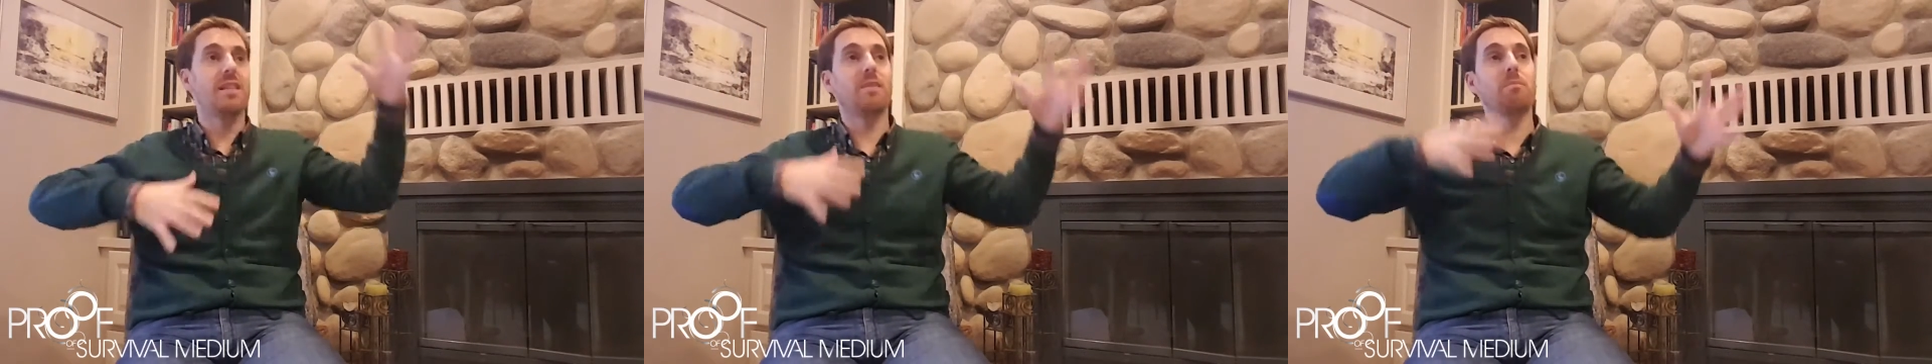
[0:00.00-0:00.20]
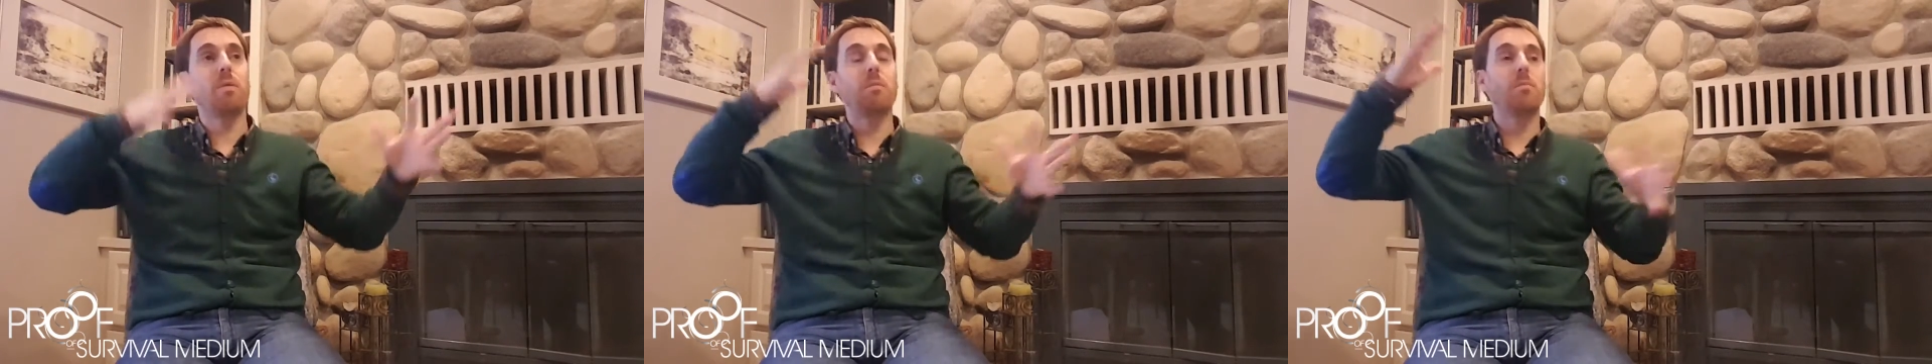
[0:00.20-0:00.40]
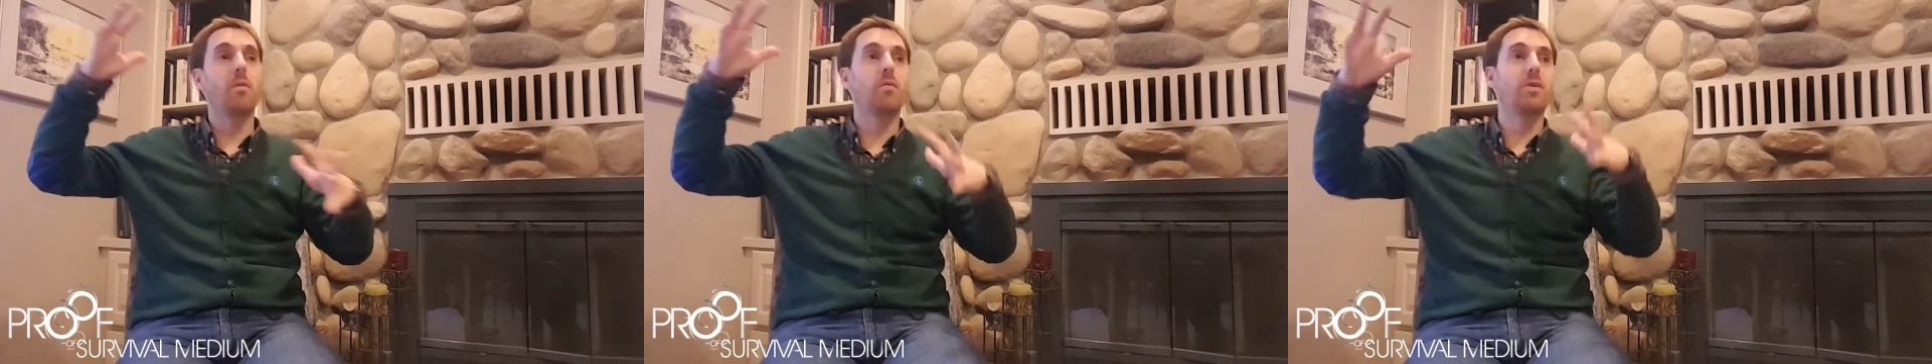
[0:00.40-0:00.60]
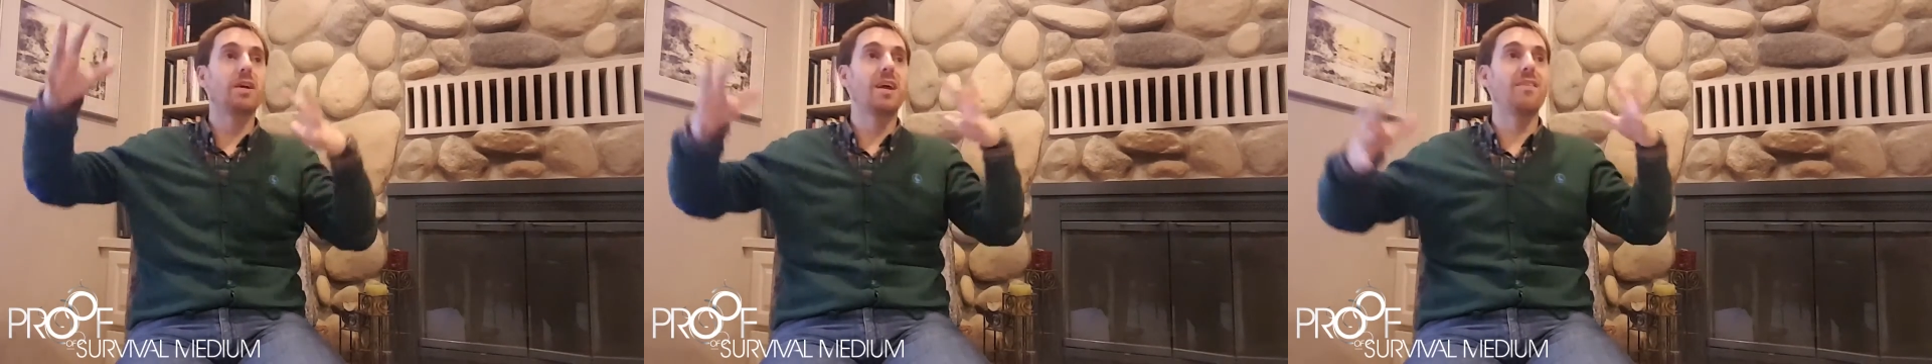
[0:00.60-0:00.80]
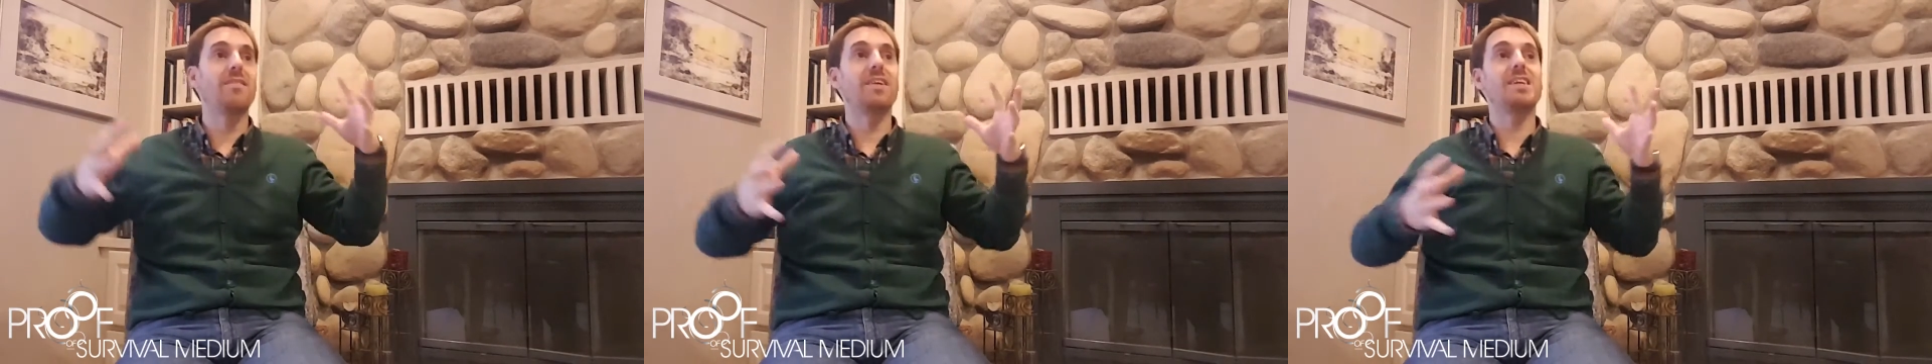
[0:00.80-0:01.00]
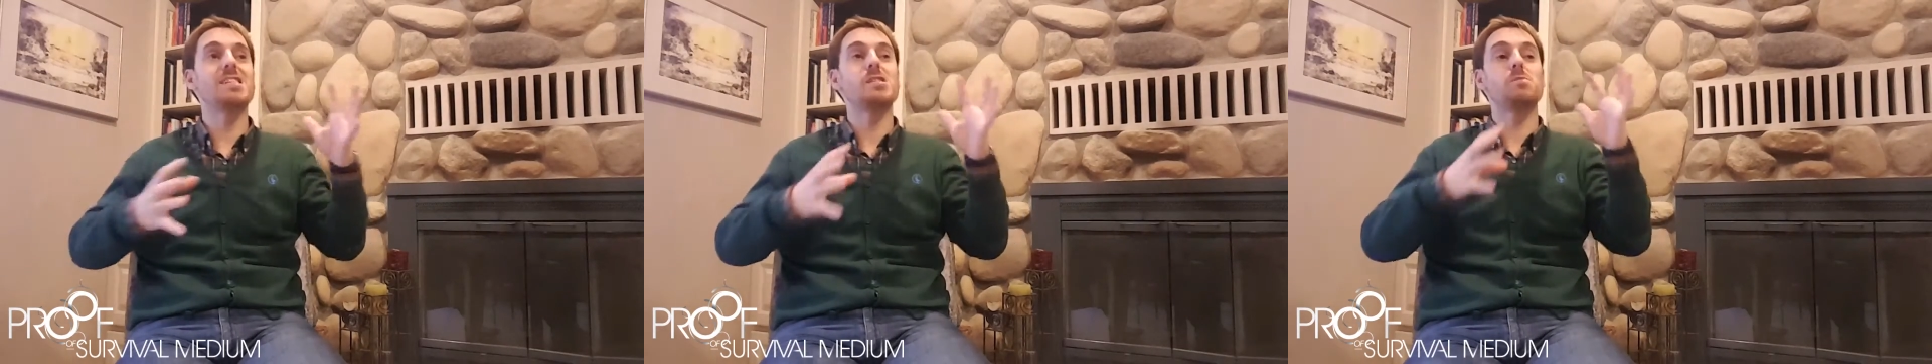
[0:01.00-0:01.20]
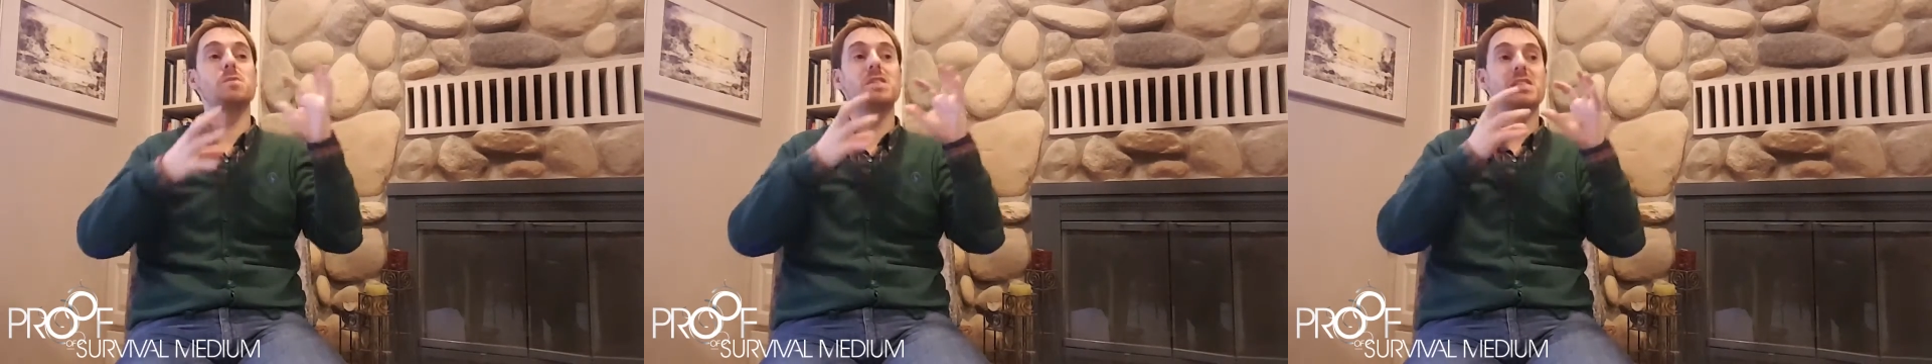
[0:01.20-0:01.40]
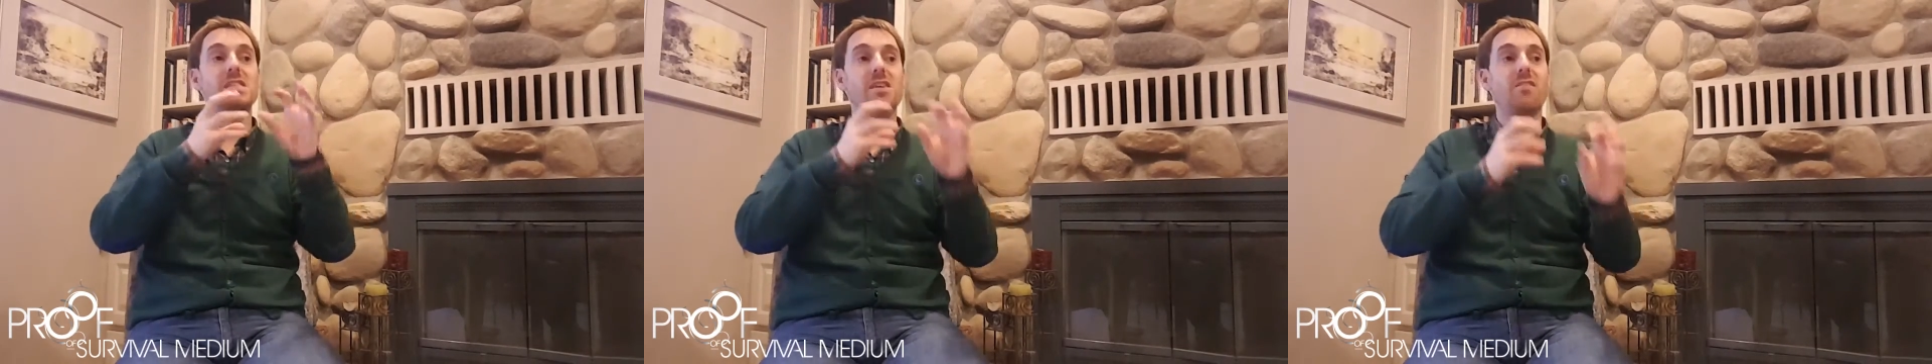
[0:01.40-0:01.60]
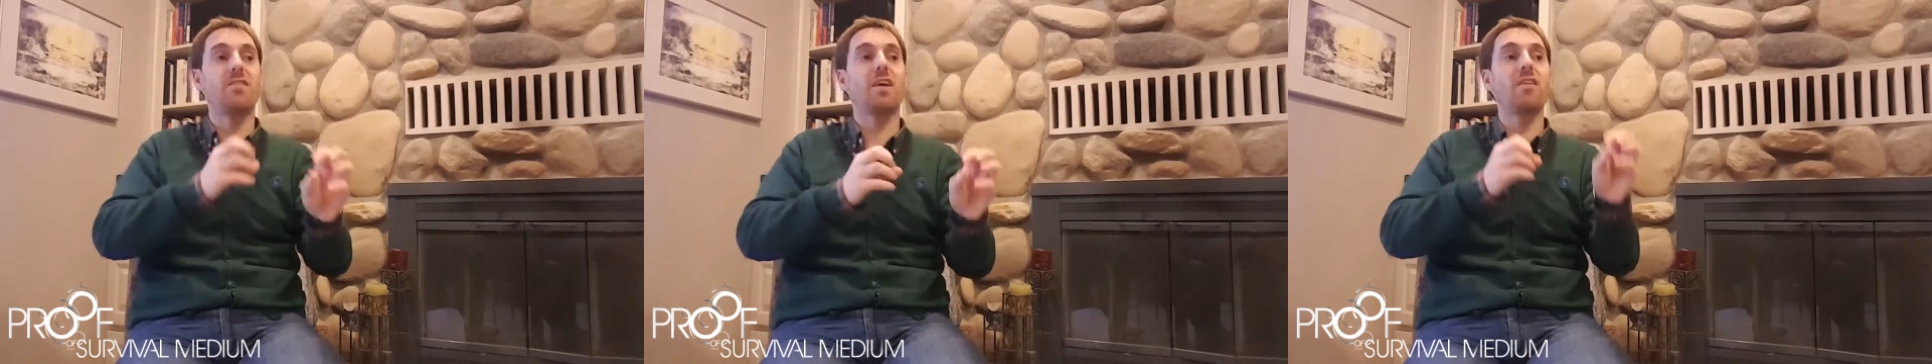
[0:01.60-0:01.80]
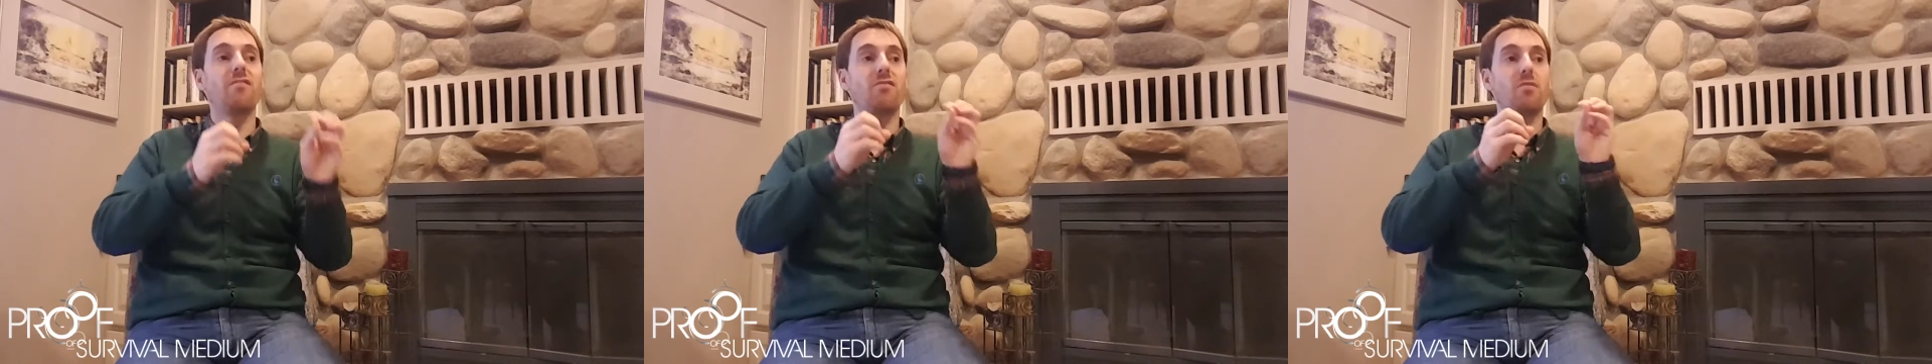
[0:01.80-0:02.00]
The people were given
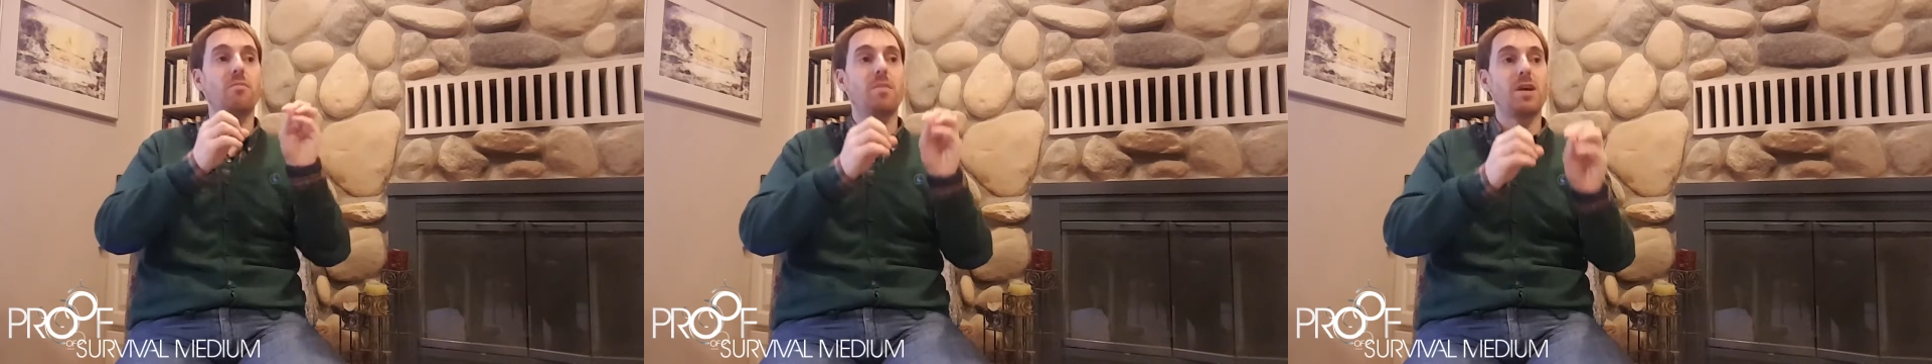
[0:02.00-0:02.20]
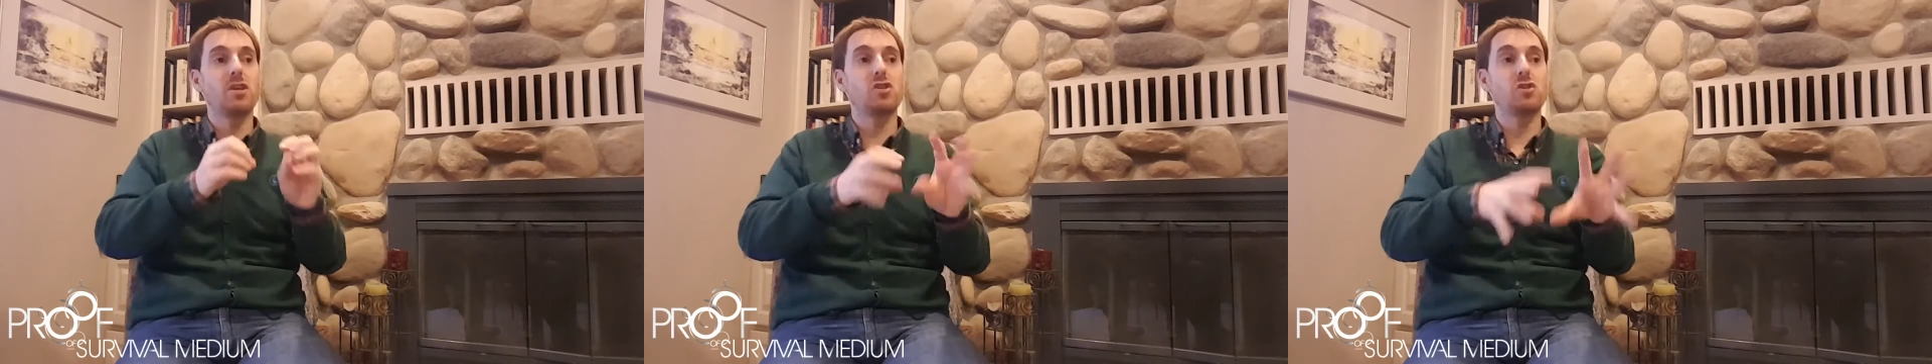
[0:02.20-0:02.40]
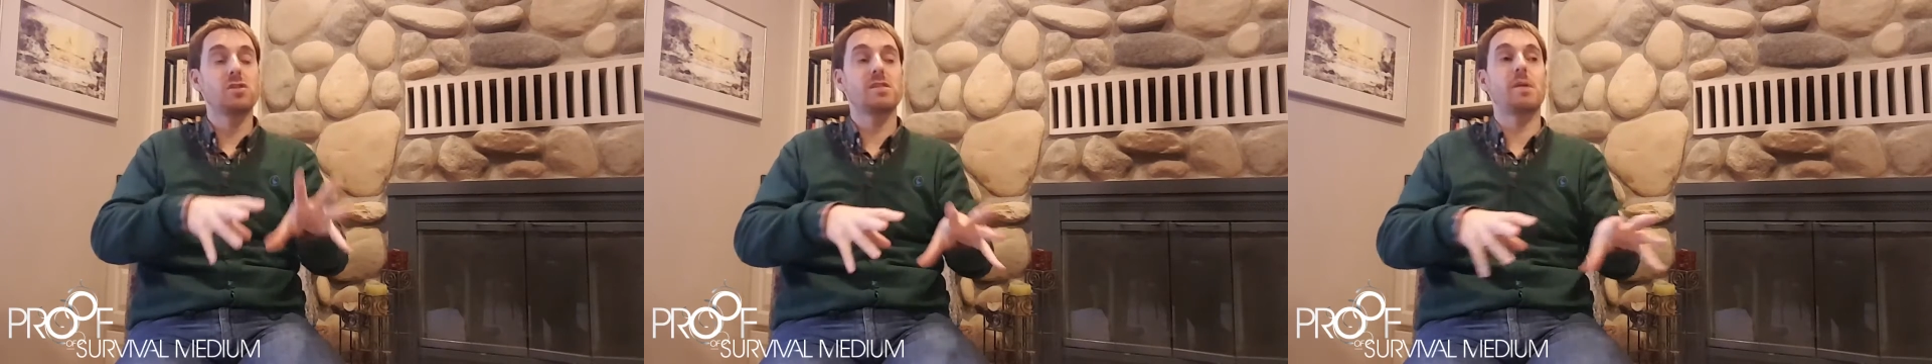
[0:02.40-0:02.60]
specific information,